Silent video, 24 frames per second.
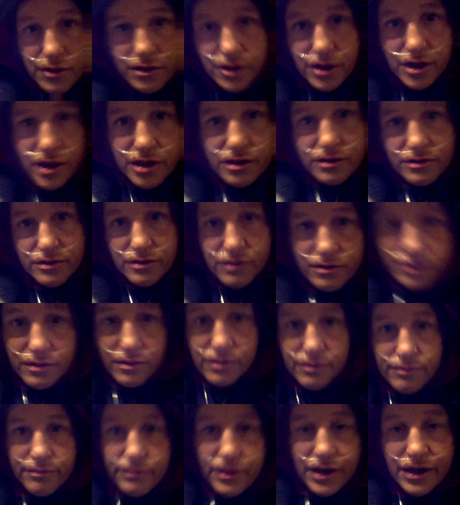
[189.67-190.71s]
Alright,
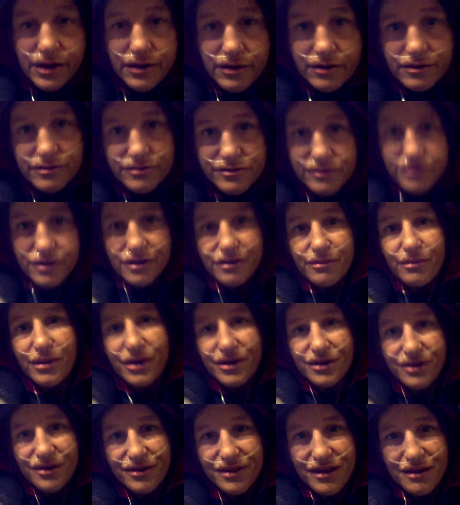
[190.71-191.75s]
I'm back. Sorry
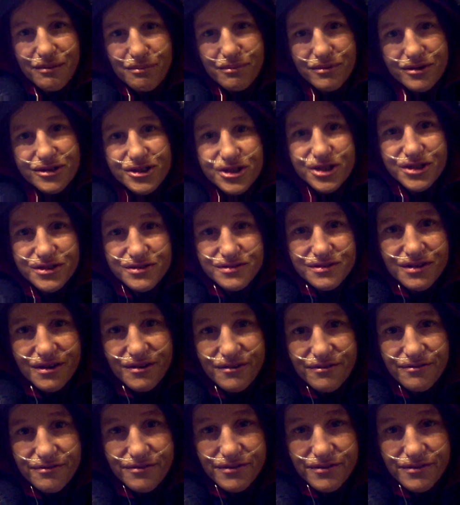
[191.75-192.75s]
about all that mushy stuff.